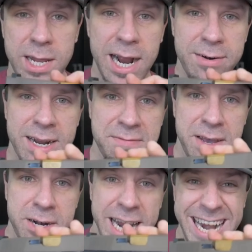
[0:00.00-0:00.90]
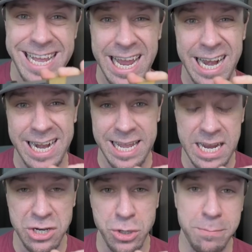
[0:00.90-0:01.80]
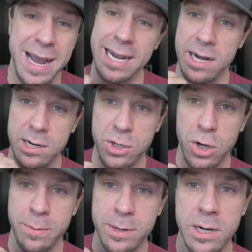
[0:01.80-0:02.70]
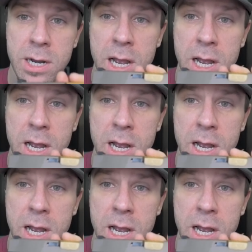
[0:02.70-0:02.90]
to the Iraq Veteran 8888 shoot back in October,